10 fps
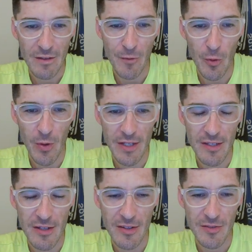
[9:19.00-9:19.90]
Photo
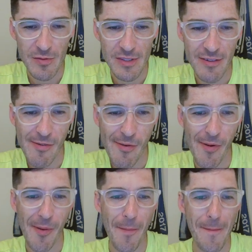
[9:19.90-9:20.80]
ID.
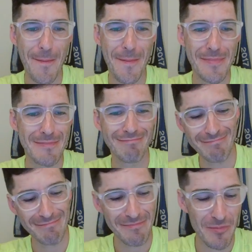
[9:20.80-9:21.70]

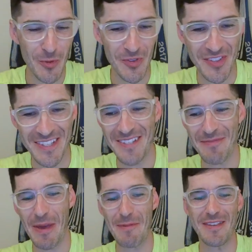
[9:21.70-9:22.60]
We'll see.
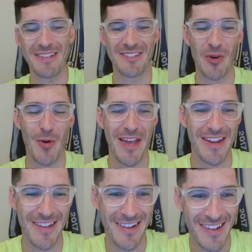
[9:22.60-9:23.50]
Maybe. Don't hate
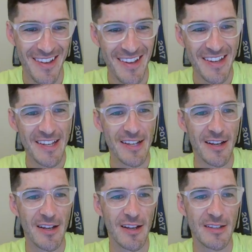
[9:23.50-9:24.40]
it.
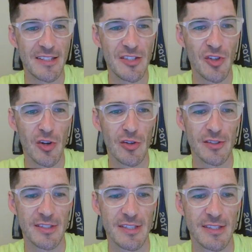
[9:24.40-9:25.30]
Dijon
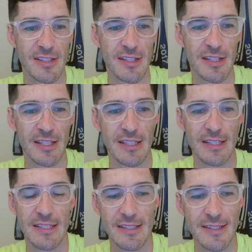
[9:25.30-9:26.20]
season
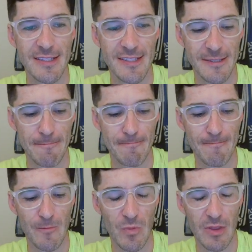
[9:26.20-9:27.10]
is
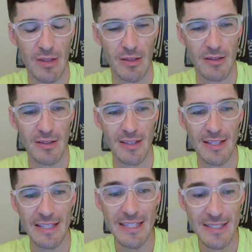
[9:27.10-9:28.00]

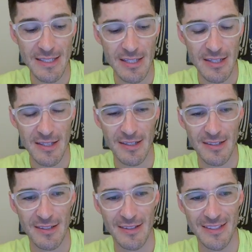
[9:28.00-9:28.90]
eat.
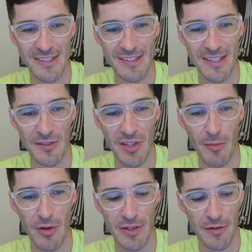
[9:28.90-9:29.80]
That's
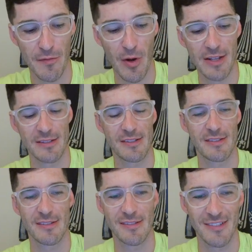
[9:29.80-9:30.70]
summer in
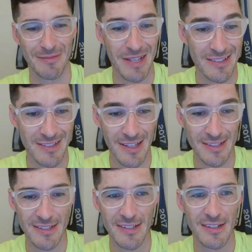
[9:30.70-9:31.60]
France. I'm guessing
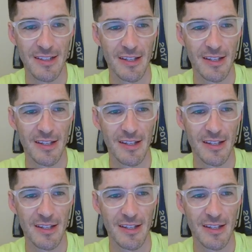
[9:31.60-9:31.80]
that's it.